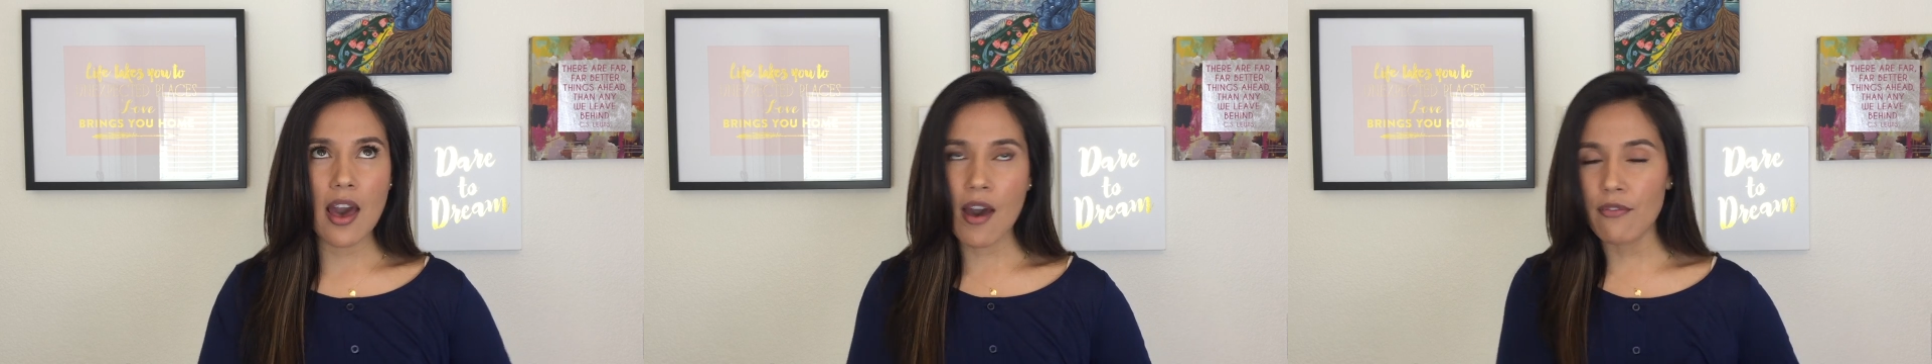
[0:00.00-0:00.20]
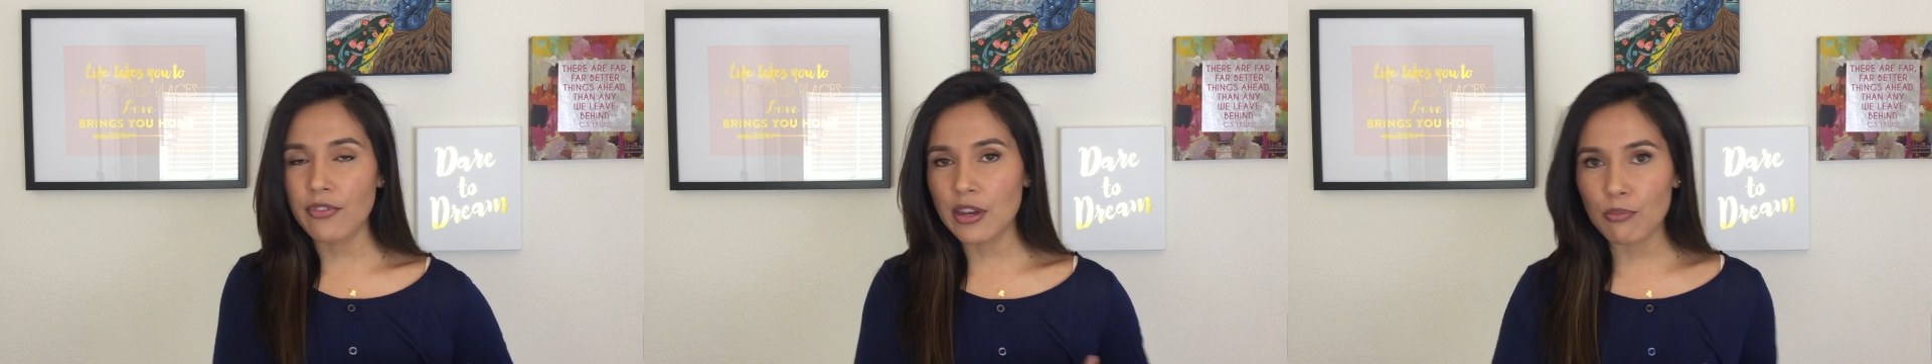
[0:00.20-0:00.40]

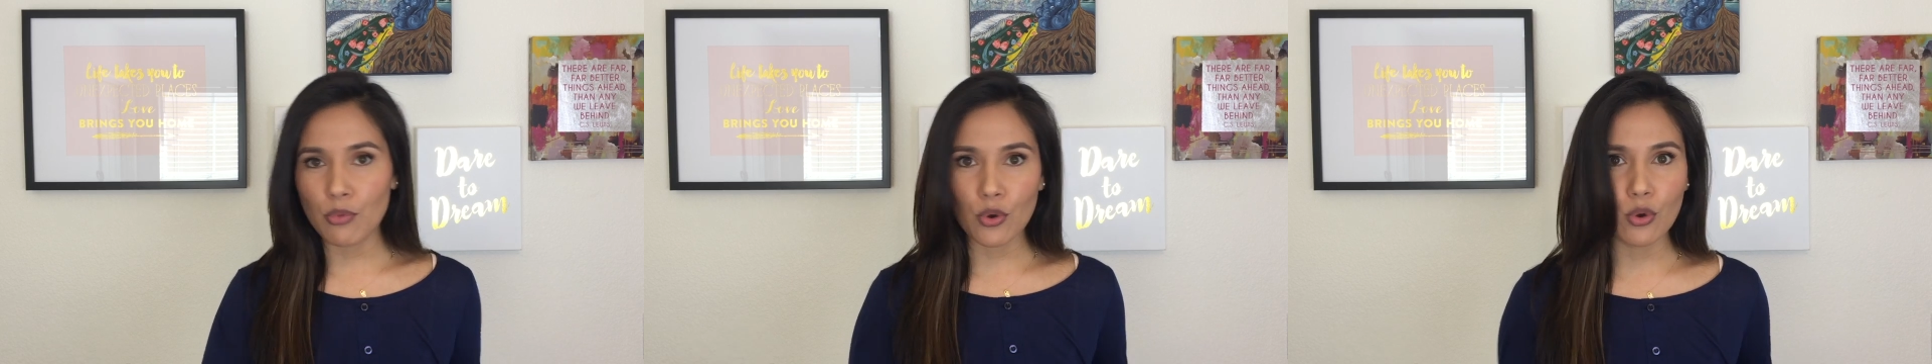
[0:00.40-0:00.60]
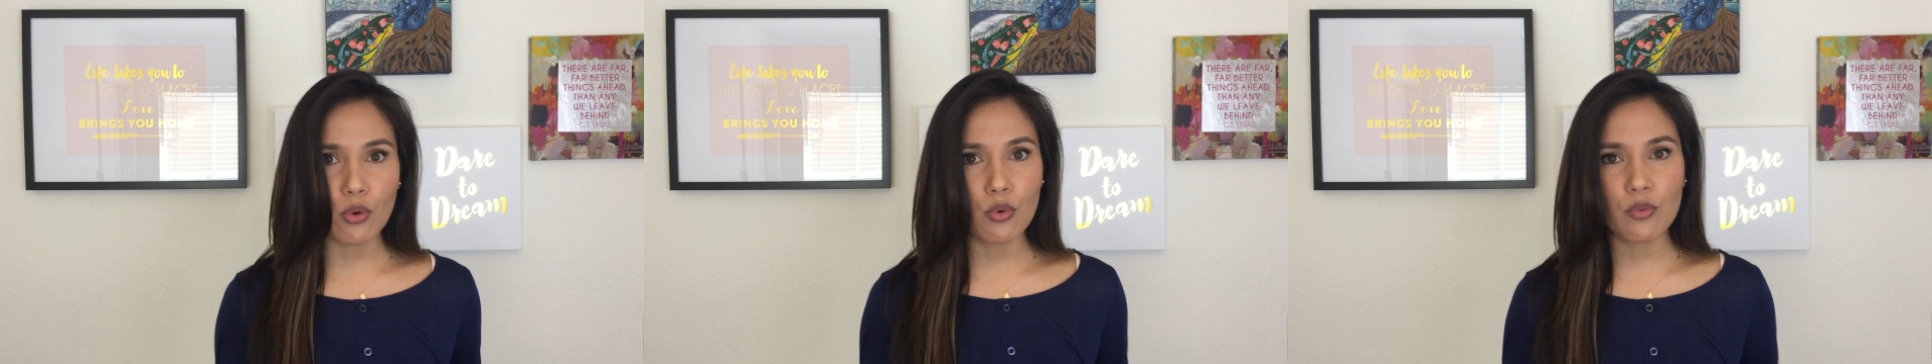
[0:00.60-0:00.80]
every
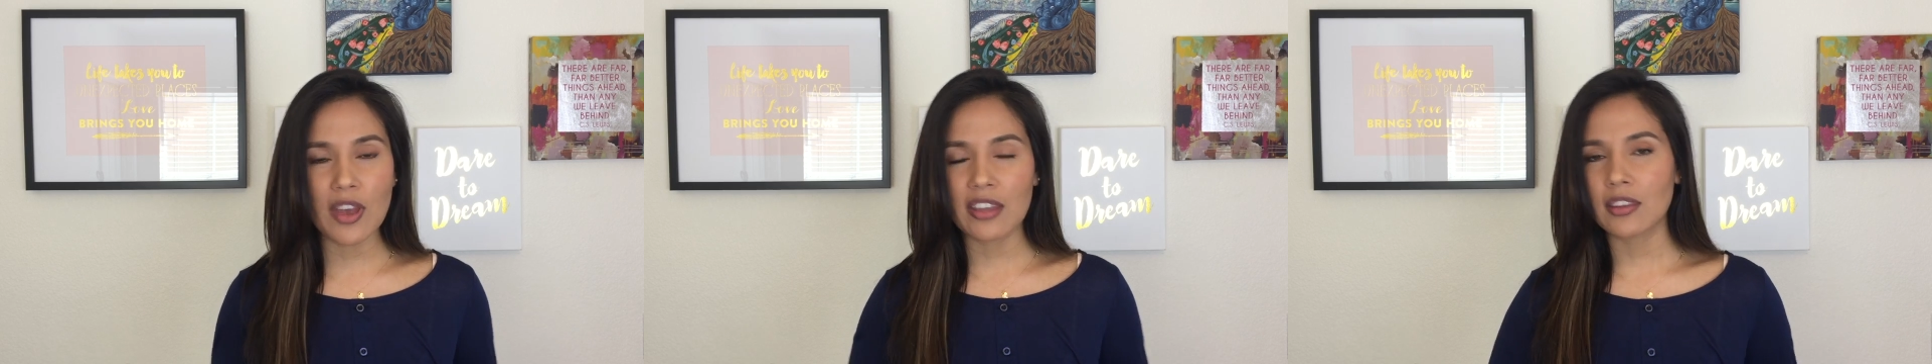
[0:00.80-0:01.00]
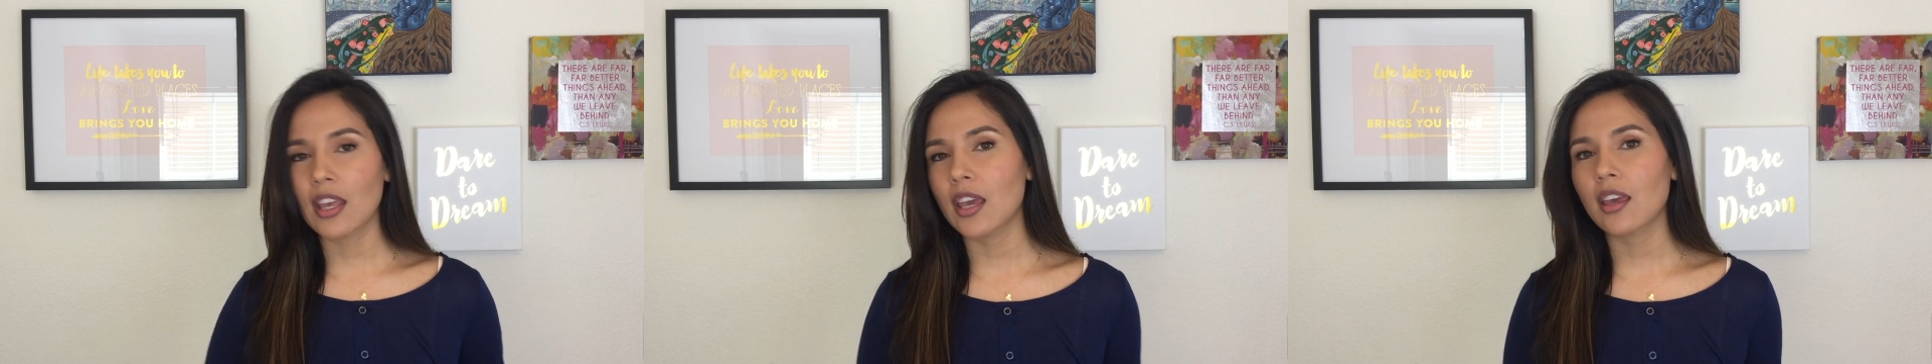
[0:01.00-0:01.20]
move
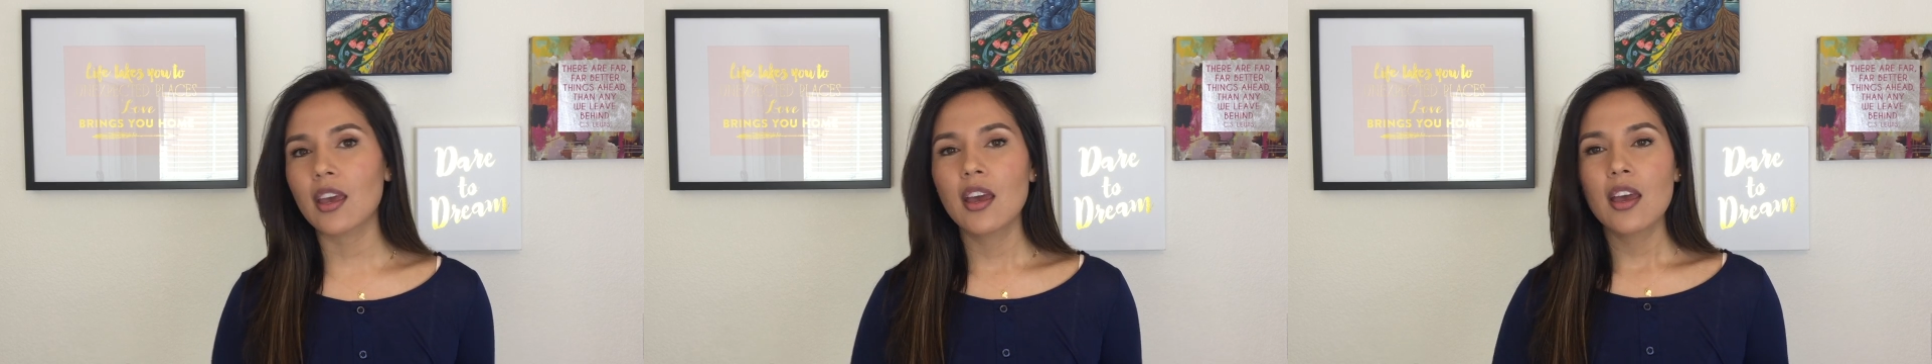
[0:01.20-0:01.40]
and like,